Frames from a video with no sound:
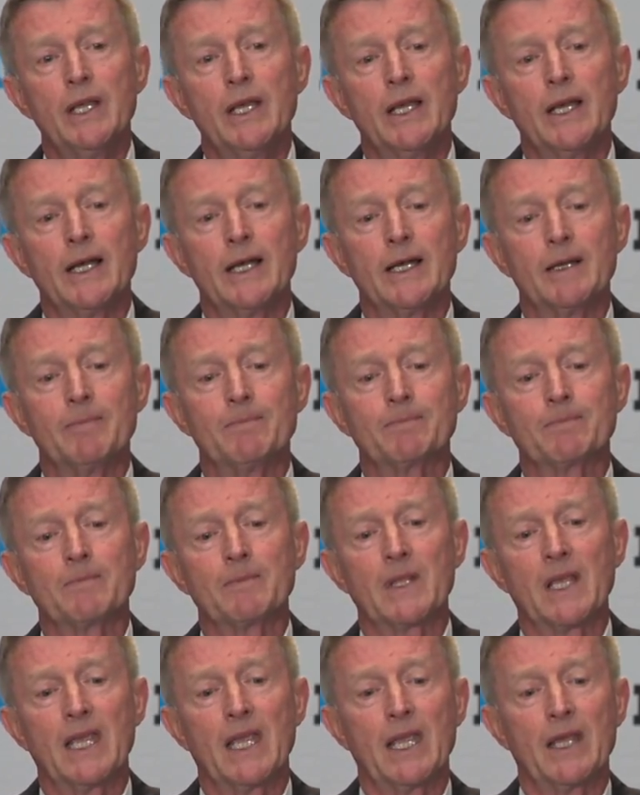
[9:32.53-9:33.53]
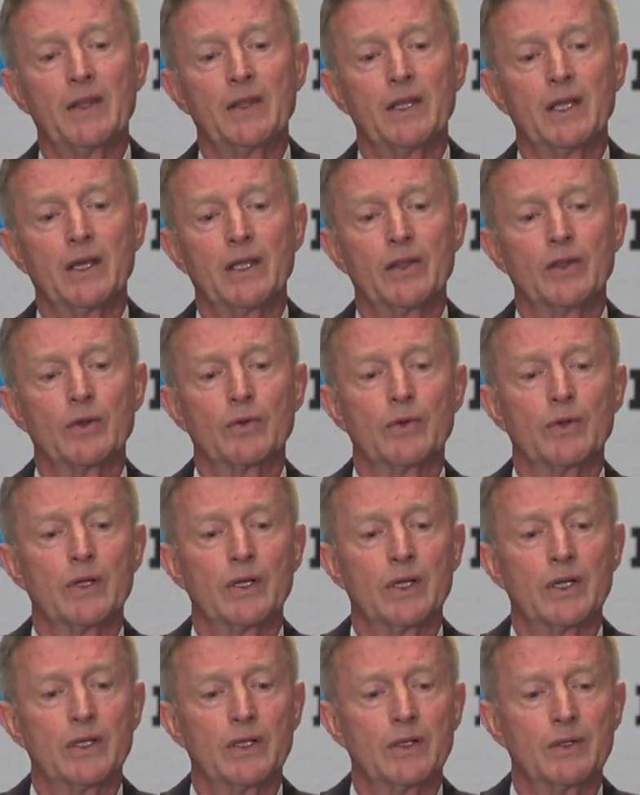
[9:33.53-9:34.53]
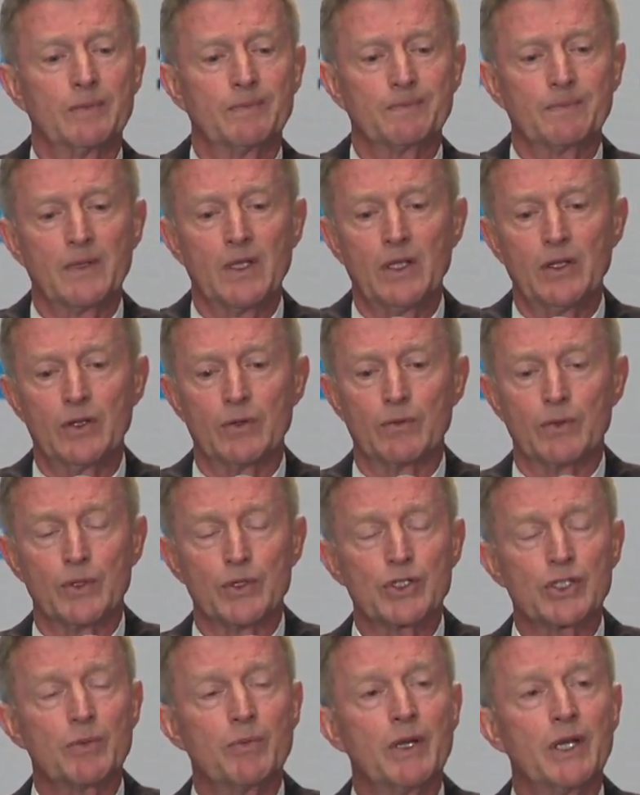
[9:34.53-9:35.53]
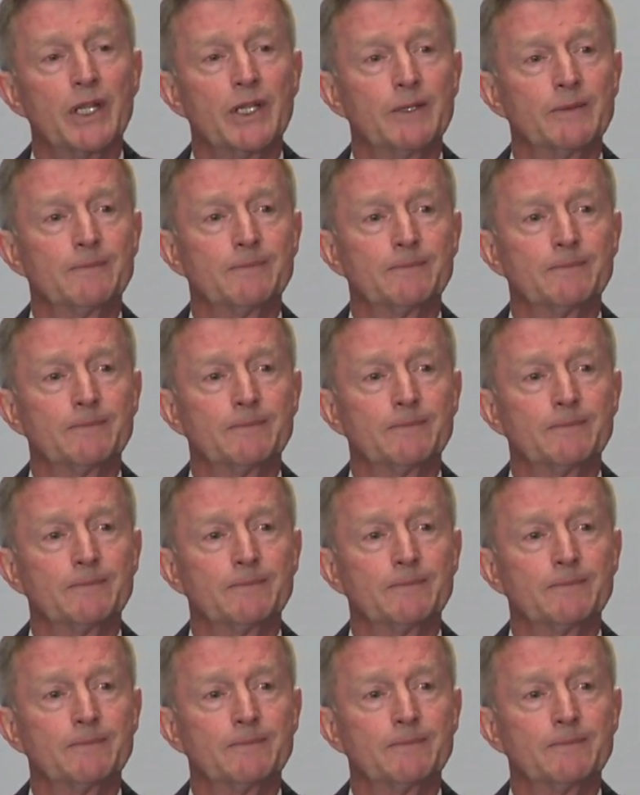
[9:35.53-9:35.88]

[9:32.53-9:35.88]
um, and uh, the, uh, the Rules Committee.